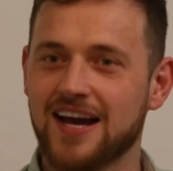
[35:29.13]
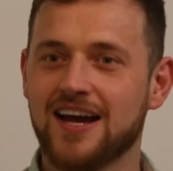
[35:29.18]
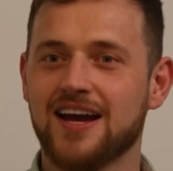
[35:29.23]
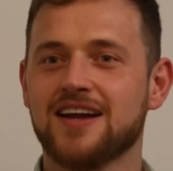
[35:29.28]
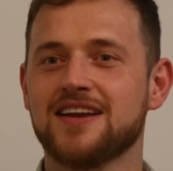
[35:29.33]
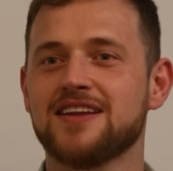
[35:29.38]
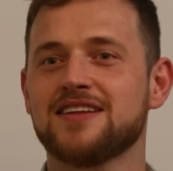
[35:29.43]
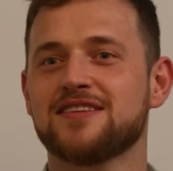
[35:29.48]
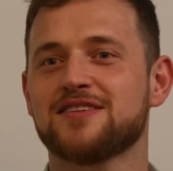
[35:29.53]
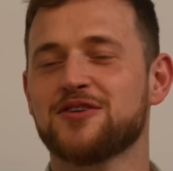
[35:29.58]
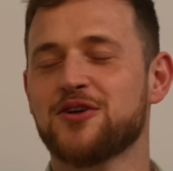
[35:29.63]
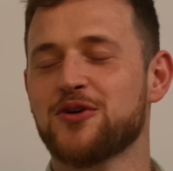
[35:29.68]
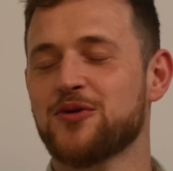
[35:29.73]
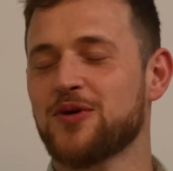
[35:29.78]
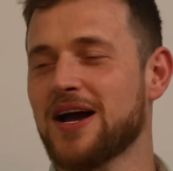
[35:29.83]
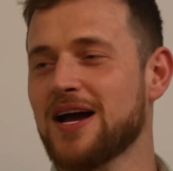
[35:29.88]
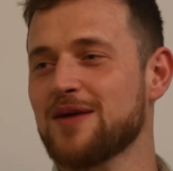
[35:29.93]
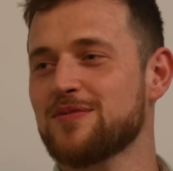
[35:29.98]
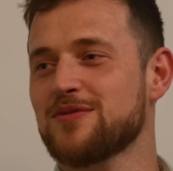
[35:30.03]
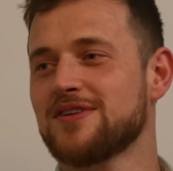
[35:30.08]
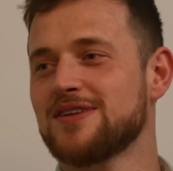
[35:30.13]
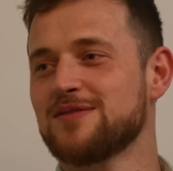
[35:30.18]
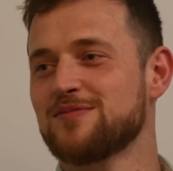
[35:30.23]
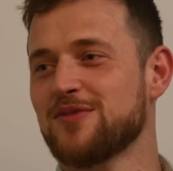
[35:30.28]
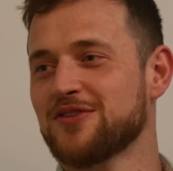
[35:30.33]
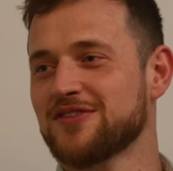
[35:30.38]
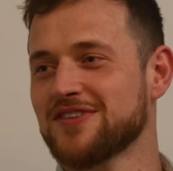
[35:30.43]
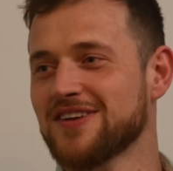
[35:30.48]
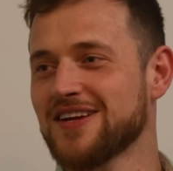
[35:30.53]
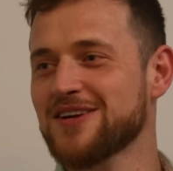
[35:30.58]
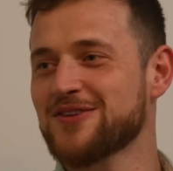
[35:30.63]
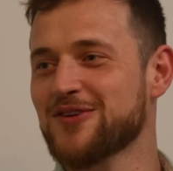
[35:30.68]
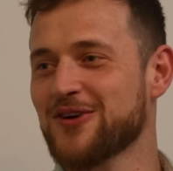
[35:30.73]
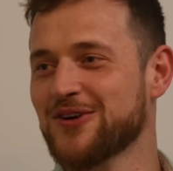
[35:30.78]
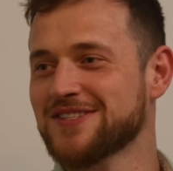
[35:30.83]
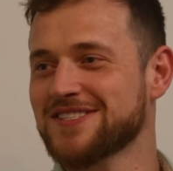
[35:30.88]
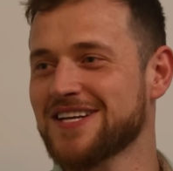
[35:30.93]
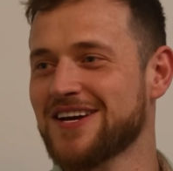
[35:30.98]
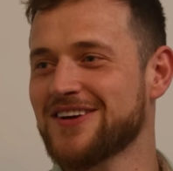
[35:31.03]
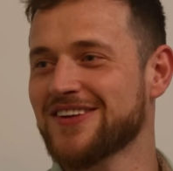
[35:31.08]
I need to know what happened in Montenegro.
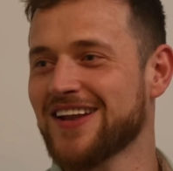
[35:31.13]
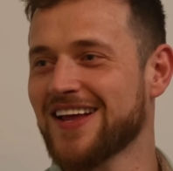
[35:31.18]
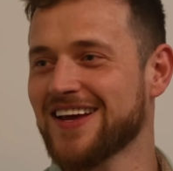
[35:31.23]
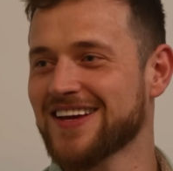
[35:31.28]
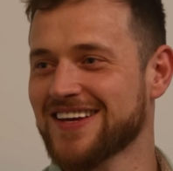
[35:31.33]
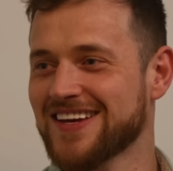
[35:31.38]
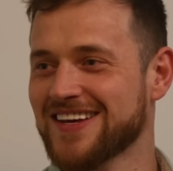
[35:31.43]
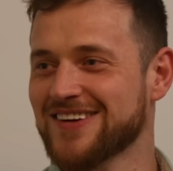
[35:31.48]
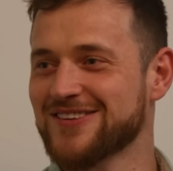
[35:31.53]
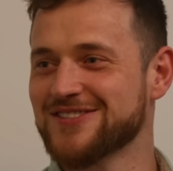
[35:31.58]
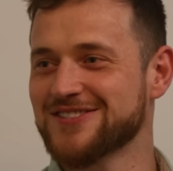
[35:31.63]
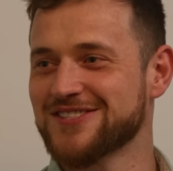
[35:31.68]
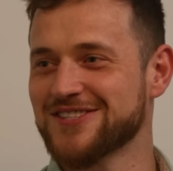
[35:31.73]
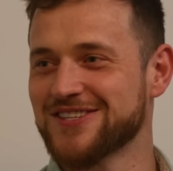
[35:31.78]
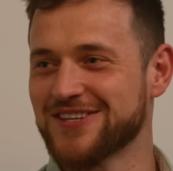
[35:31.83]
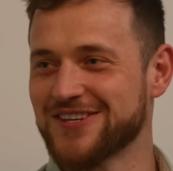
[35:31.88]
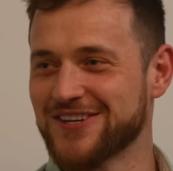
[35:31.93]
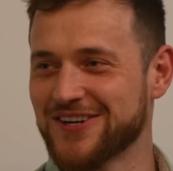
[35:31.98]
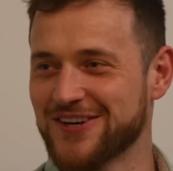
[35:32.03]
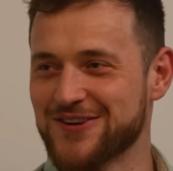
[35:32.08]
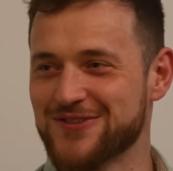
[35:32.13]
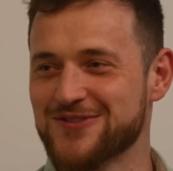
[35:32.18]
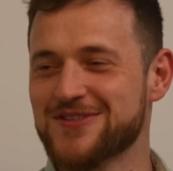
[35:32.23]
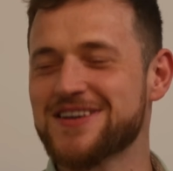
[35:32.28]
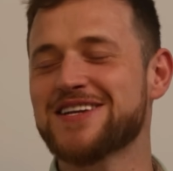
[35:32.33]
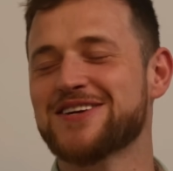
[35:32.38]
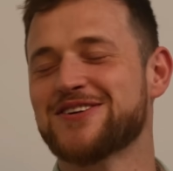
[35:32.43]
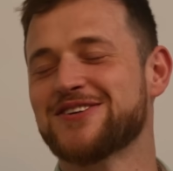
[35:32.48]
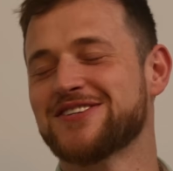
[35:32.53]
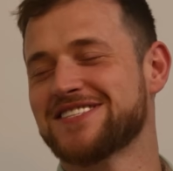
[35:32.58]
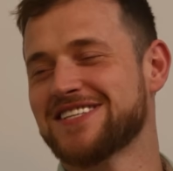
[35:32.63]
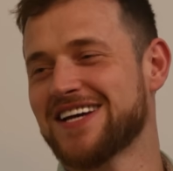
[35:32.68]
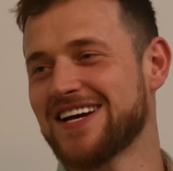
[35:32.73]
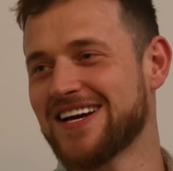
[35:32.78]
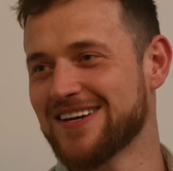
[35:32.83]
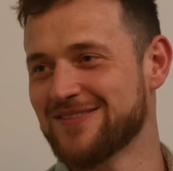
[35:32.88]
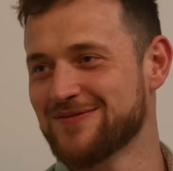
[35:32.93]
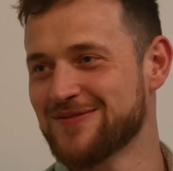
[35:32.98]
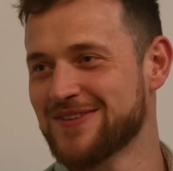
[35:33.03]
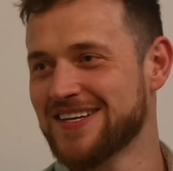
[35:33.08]
It sounded like it was a really good
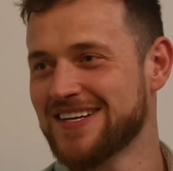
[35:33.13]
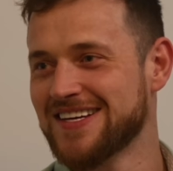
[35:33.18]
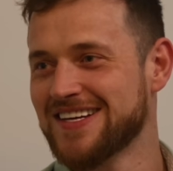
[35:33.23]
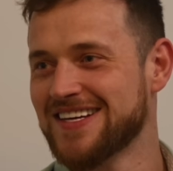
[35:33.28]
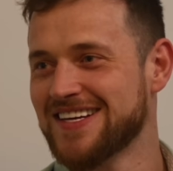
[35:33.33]
time.